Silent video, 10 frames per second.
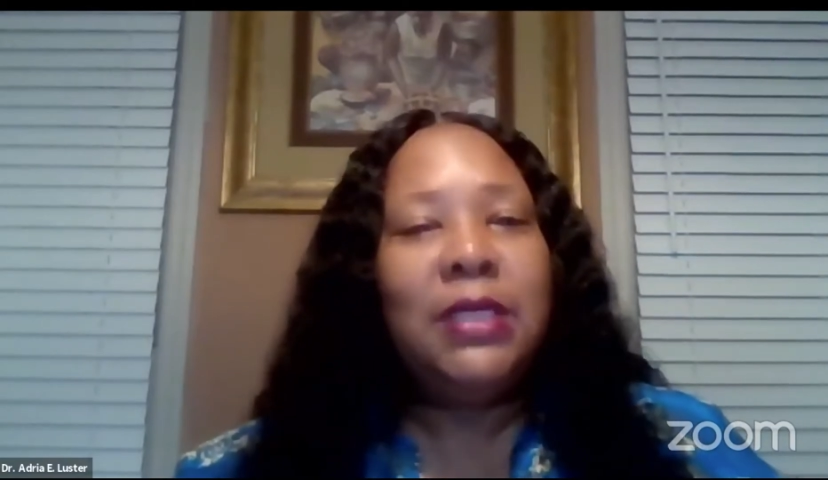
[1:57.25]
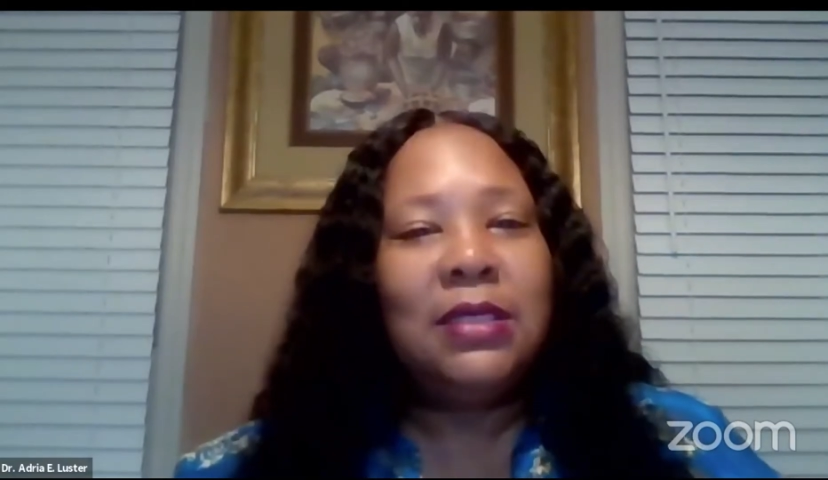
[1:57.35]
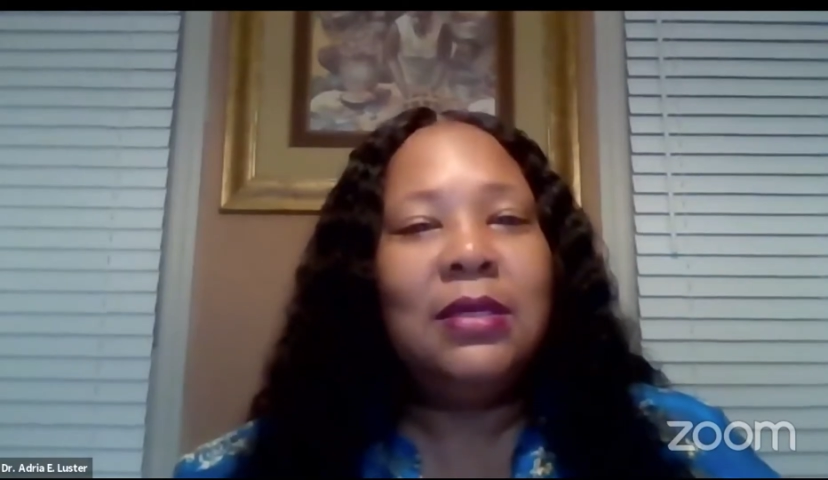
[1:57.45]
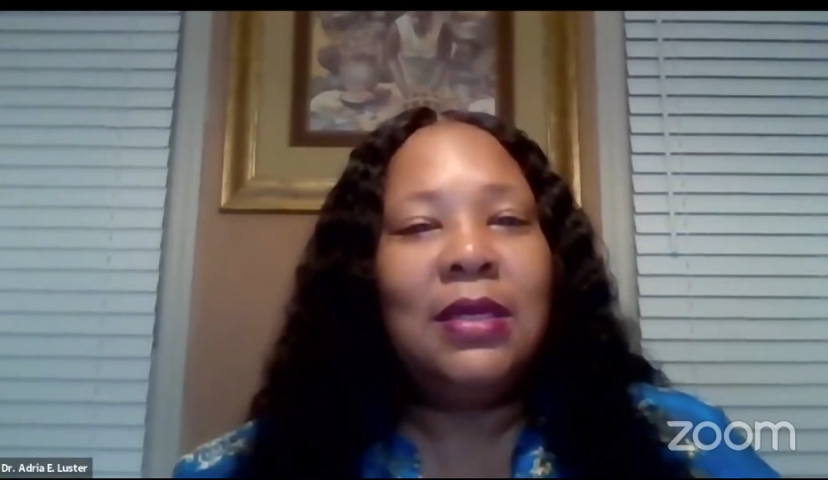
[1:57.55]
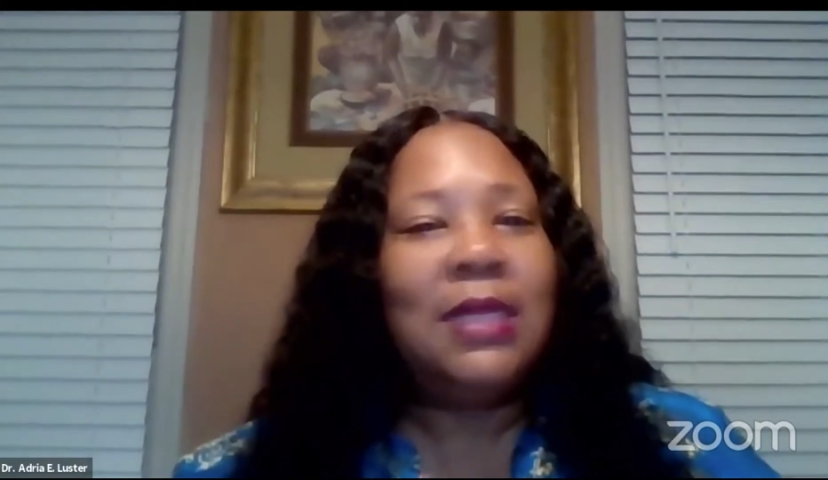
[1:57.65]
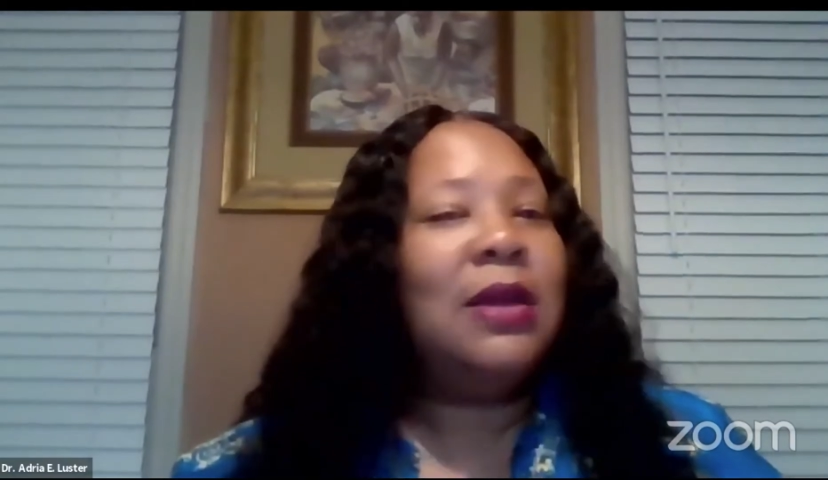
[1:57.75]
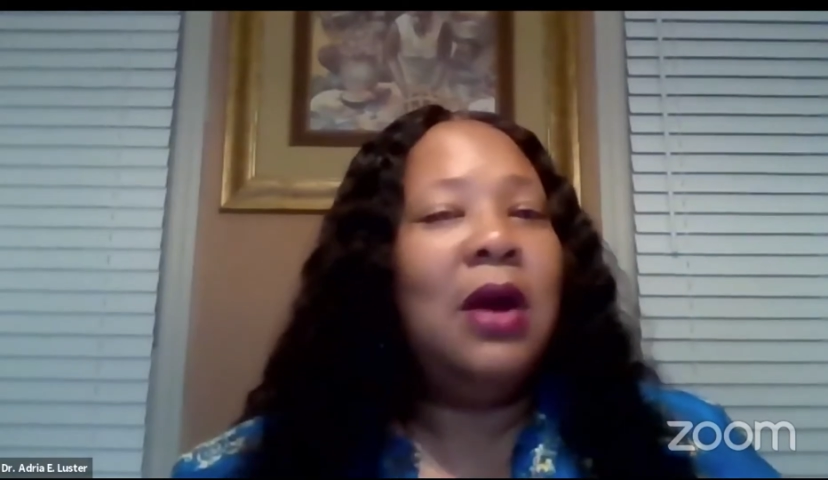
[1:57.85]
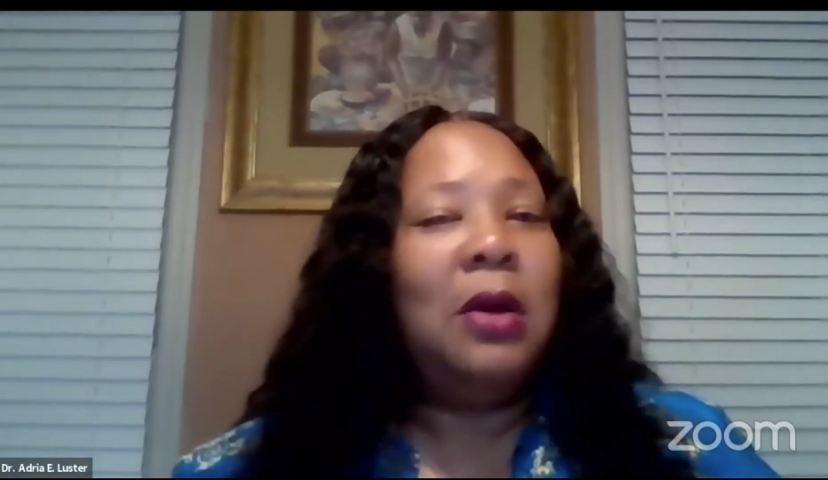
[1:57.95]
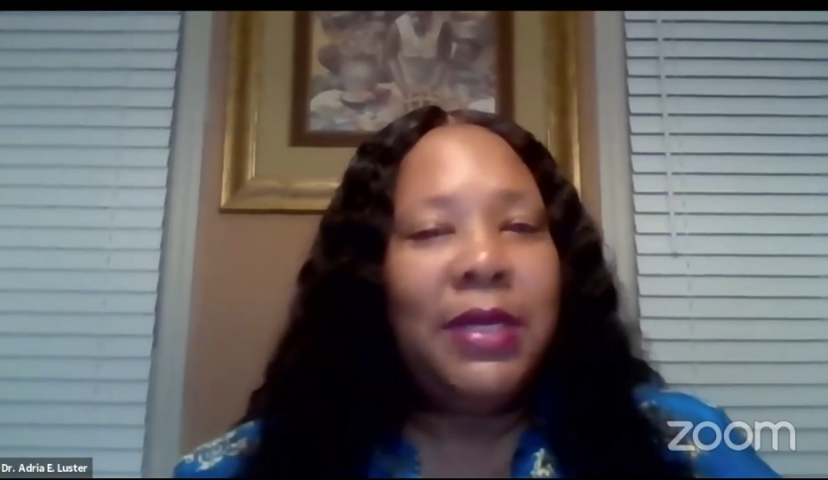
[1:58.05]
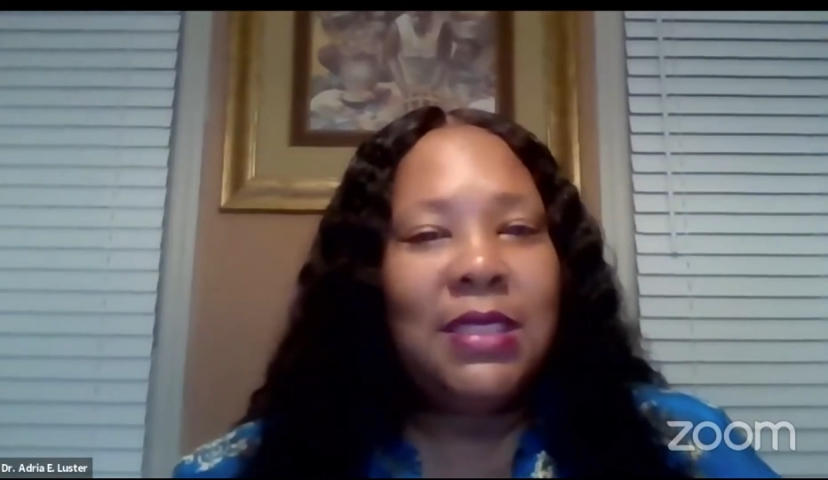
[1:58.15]
cook, as I
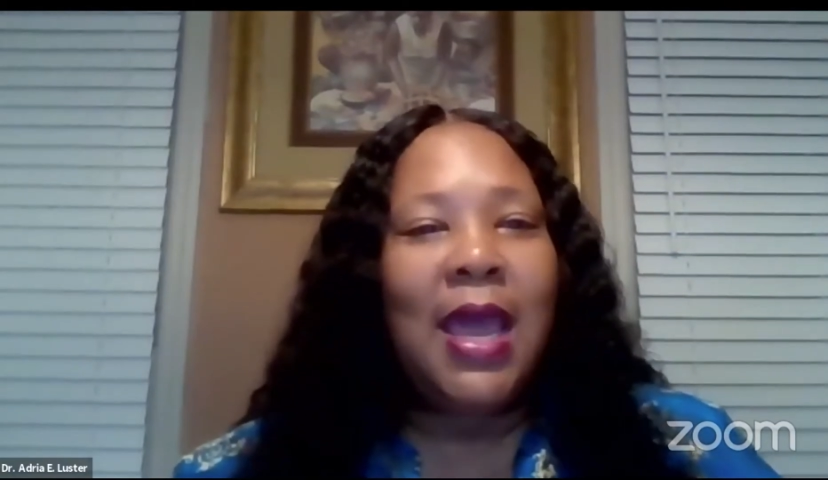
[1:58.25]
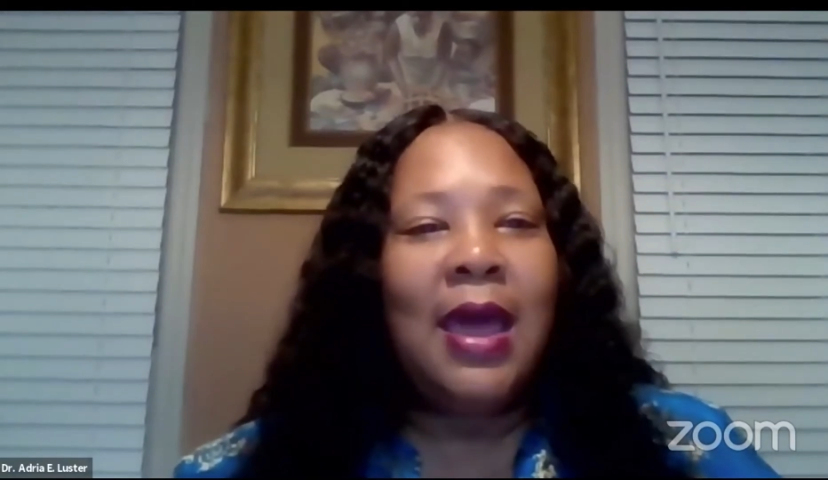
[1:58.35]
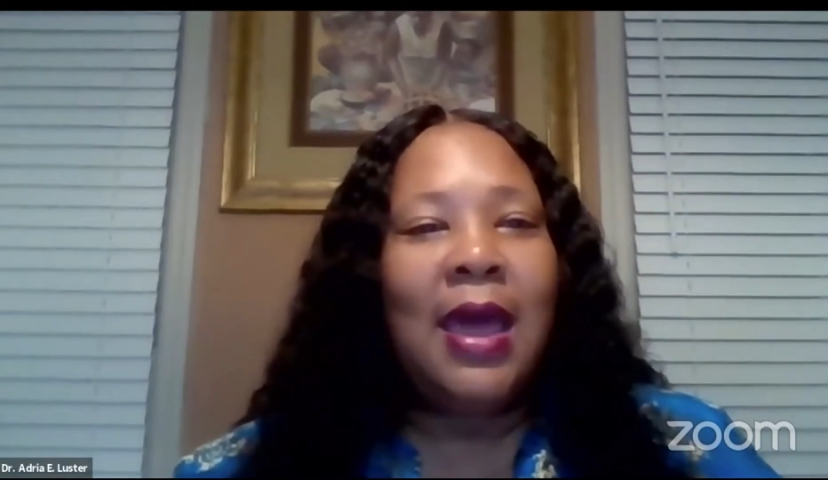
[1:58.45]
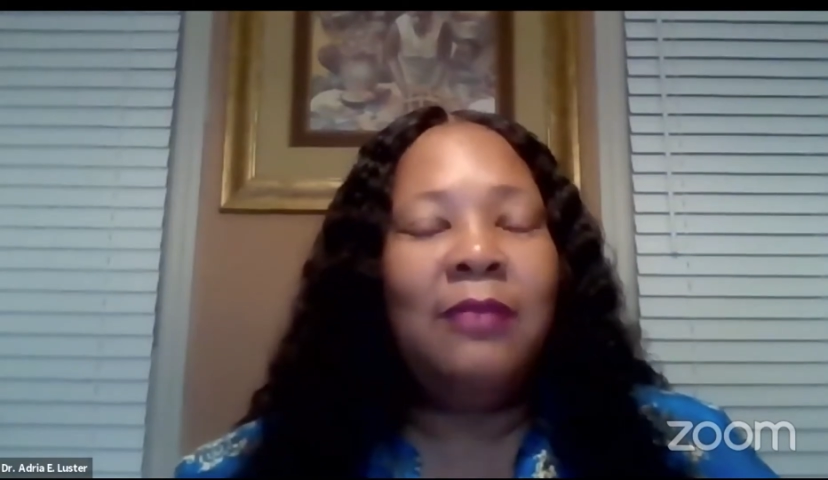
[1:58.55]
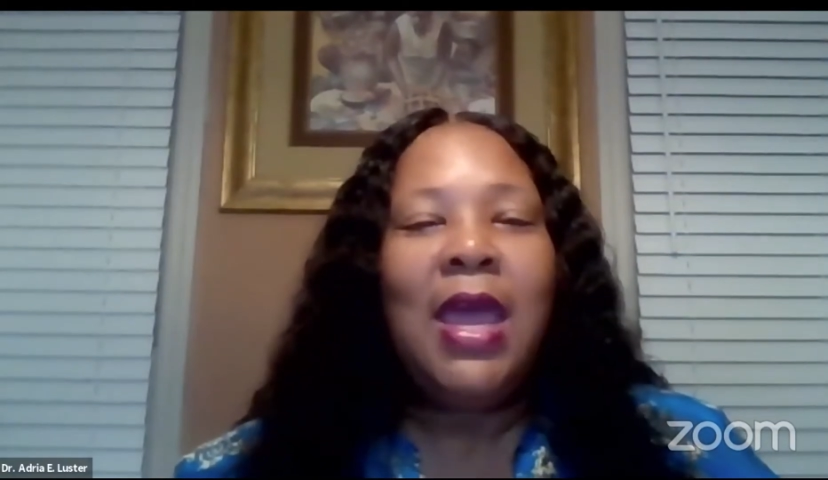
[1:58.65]
always have.